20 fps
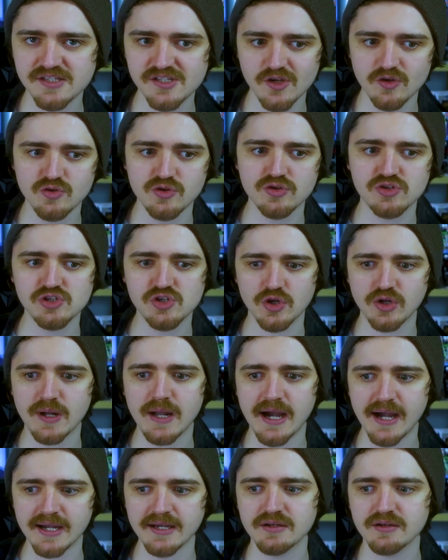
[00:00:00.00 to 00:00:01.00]
so you should
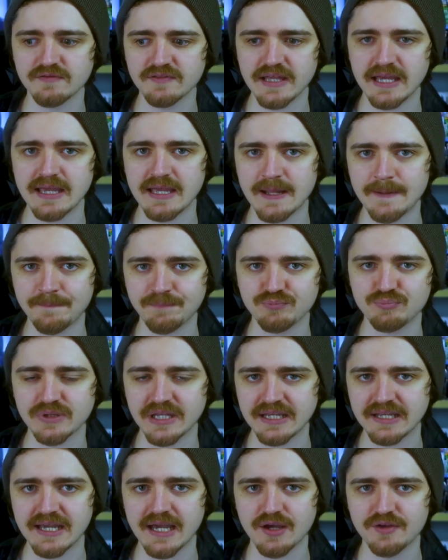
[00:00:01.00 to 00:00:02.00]
kind of let him
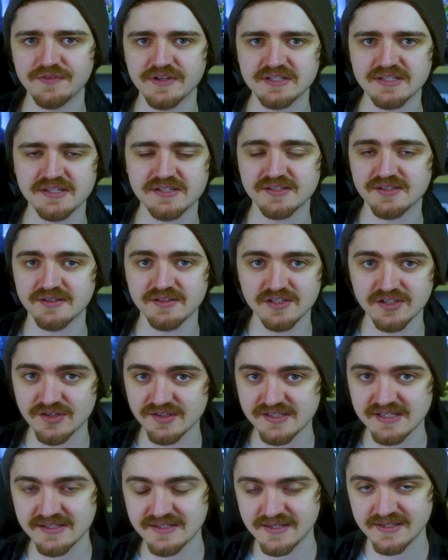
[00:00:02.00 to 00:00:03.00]
blink out of existence
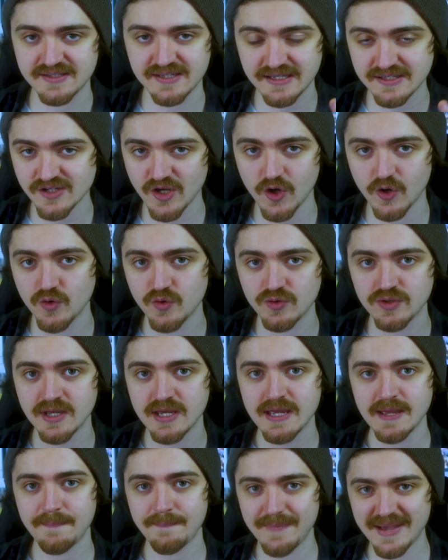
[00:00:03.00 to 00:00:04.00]
because this is his own
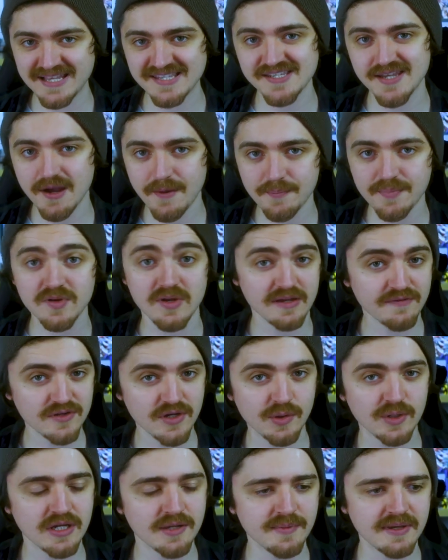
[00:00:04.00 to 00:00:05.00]
mess up, if you
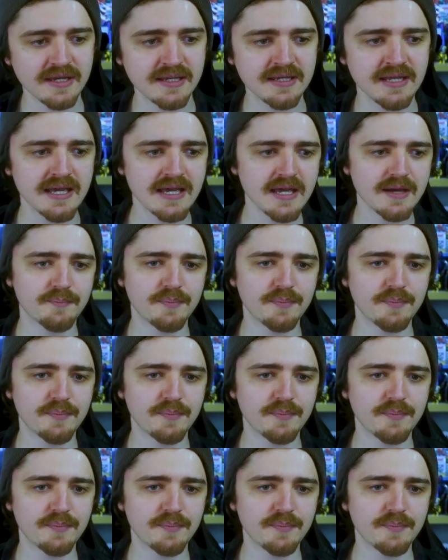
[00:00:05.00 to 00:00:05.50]
know what I mean.